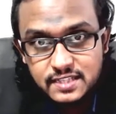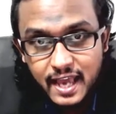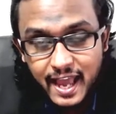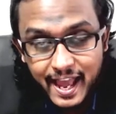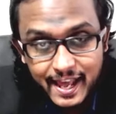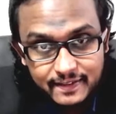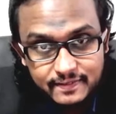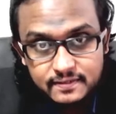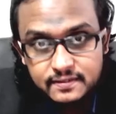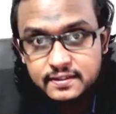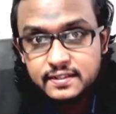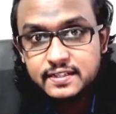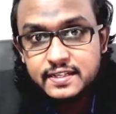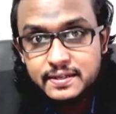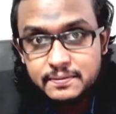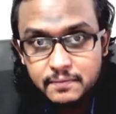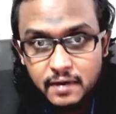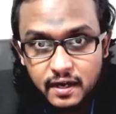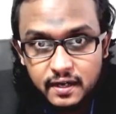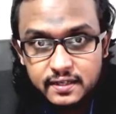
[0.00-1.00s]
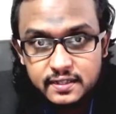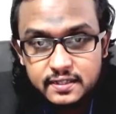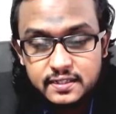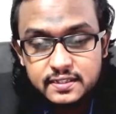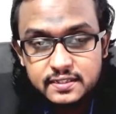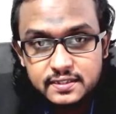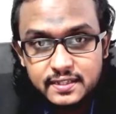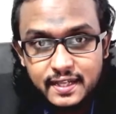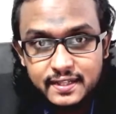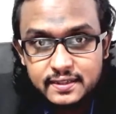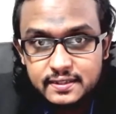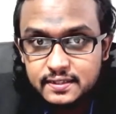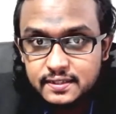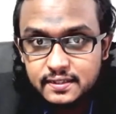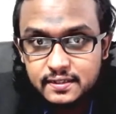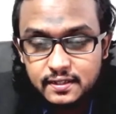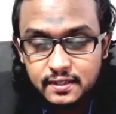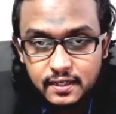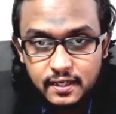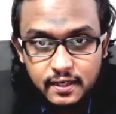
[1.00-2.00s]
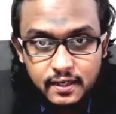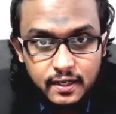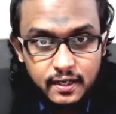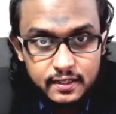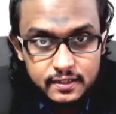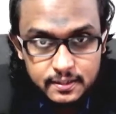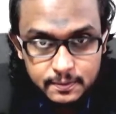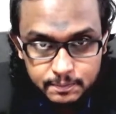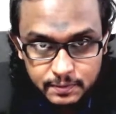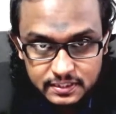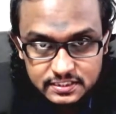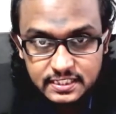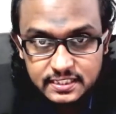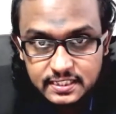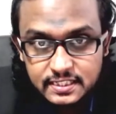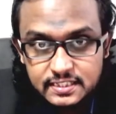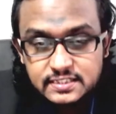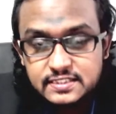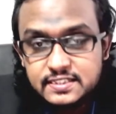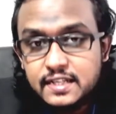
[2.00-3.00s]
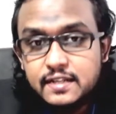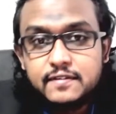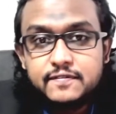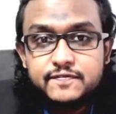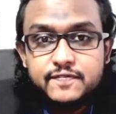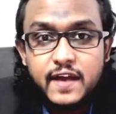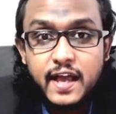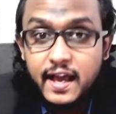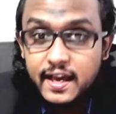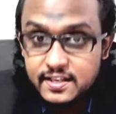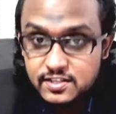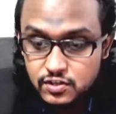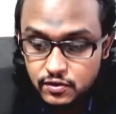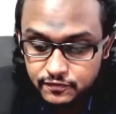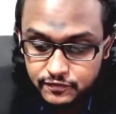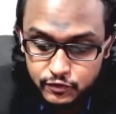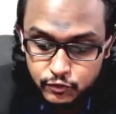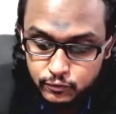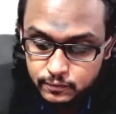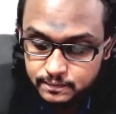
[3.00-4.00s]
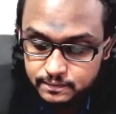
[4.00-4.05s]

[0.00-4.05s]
and the demand that the project itself has of you.